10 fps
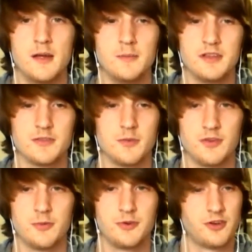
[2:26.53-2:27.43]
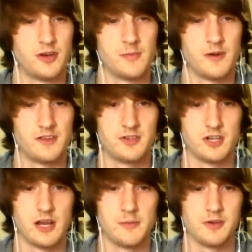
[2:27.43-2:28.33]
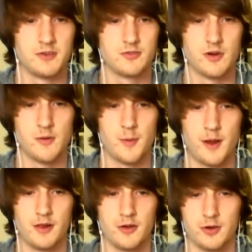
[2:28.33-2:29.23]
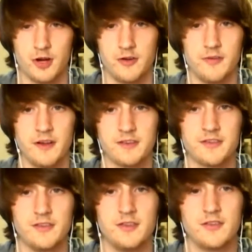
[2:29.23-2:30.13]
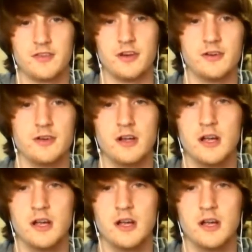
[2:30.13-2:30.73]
because once per turn your monster can't be destroyed by battle or card effects, so